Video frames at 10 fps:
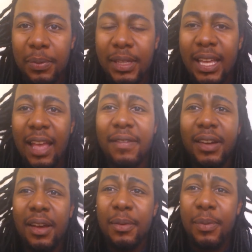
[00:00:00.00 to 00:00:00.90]
really
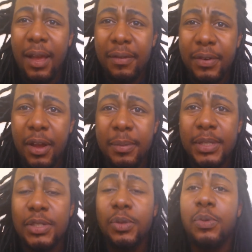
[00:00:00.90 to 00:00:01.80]
haven't unraveled on me
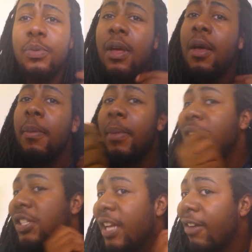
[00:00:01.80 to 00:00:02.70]
too
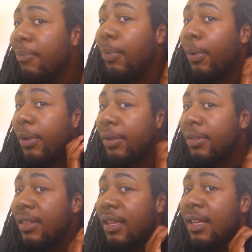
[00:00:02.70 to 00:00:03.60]
much, and I've boiled
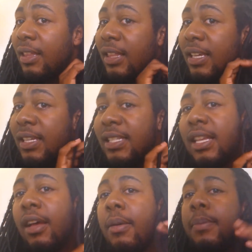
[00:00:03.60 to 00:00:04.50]
these
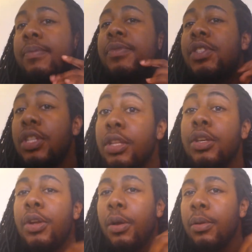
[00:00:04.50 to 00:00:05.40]
to,
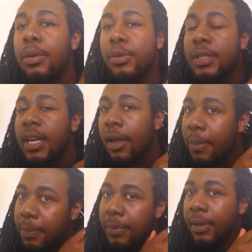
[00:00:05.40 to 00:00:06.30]
you know, loosen
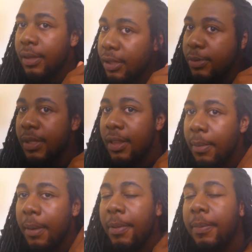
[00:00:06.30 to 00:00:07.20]

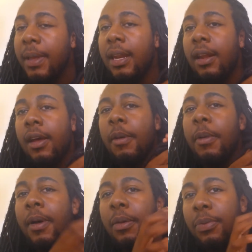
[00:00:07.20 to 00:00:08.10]
them up a bit
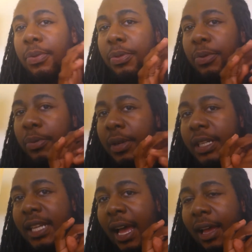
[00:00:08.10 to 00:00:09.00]
about 3
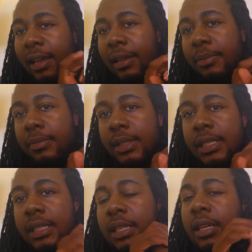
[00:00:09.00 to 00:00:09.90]

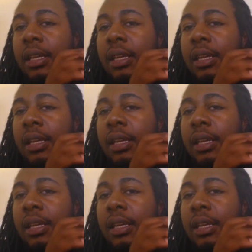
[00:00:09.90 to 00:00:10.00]
times.